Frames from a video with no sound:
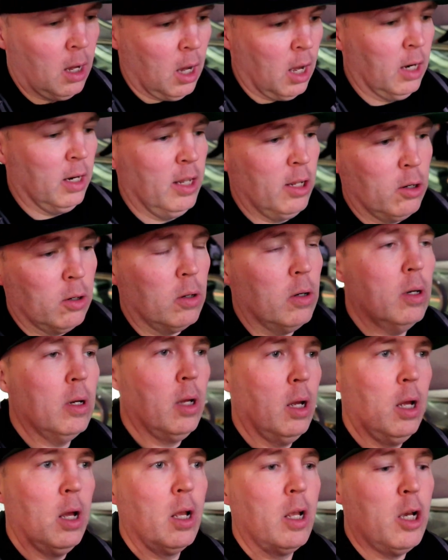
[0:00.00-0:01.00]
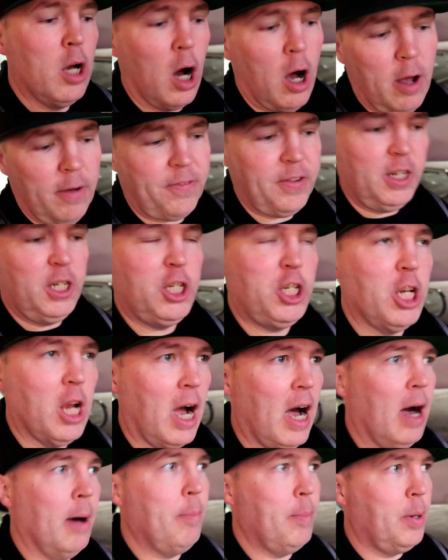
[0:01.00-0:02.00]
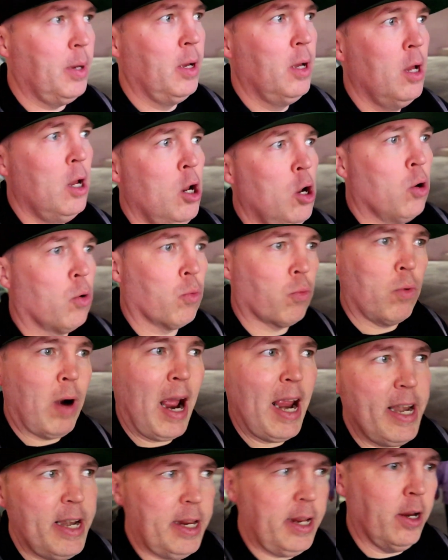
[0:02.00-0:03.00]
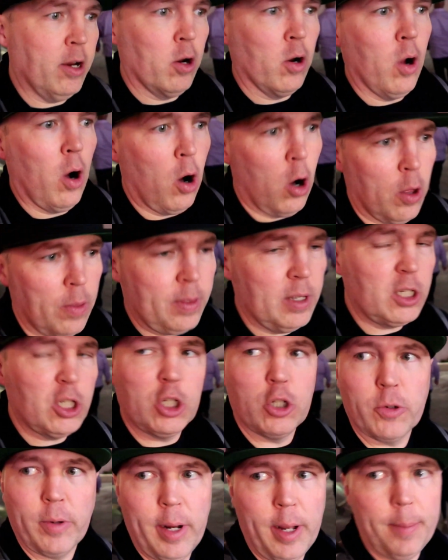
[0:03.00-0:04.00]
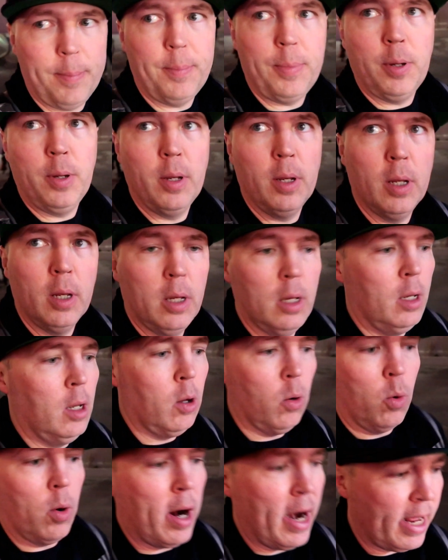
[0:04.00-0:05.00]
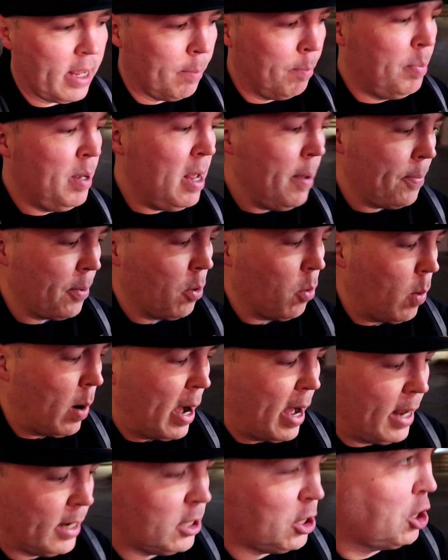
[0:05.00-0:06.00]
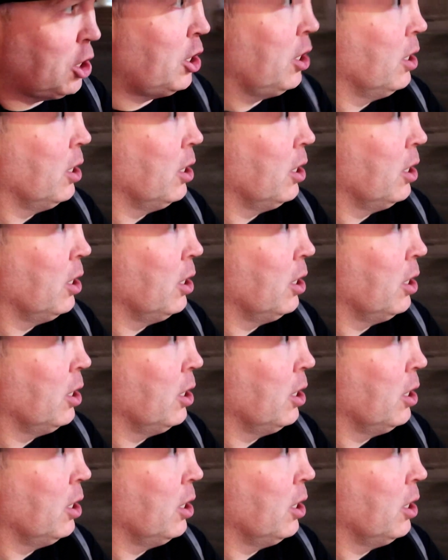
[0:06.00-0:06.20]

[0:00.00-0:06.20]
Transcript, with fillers: A little coffee shop right here on the strip where I can people watch,